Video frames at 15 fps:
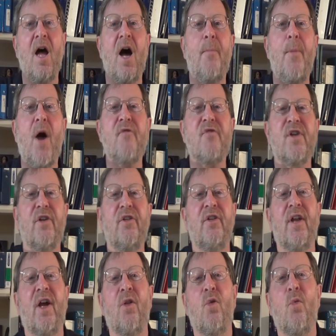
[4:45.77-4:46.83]
Apart from cutting
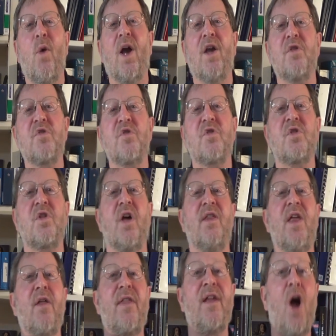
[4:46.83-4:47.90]
down the waste, the
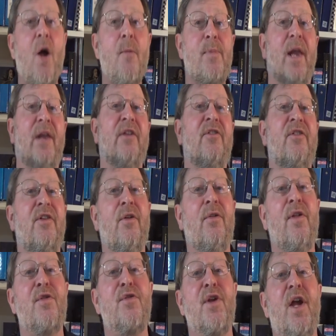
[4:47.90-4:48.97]
other thing I'm planning to do
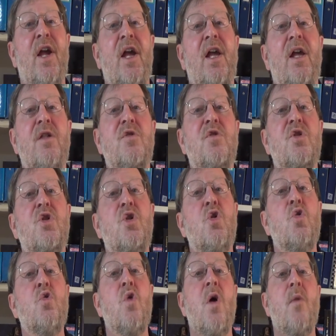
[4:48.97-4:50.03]
this year is
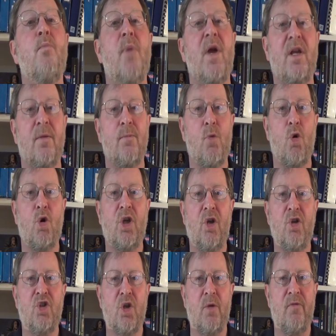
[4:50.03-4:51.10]
to make more
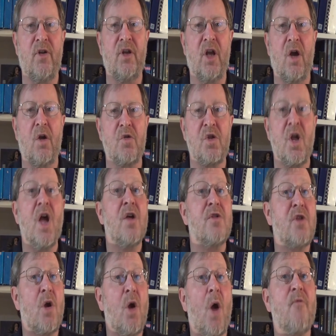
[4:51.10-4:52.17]
YouTube videos.
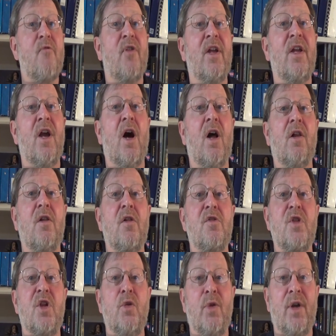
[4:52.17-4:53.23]
So hopefully I'll
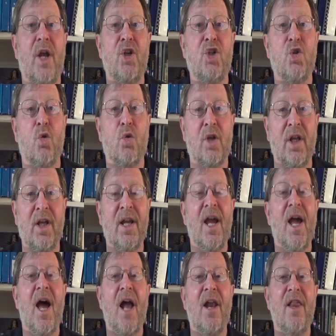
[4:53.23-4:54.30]
see you again shortly.
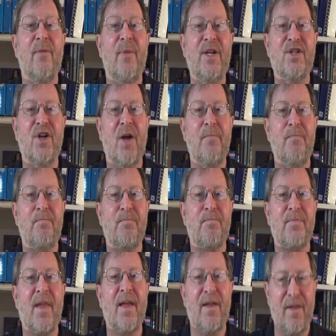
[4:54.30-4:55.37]
And in the meantime,
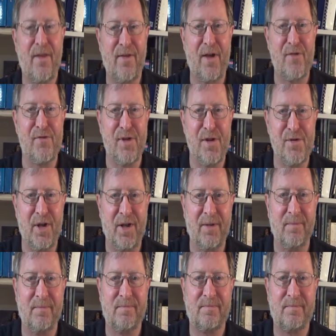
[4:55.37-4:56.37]
thanks for listening.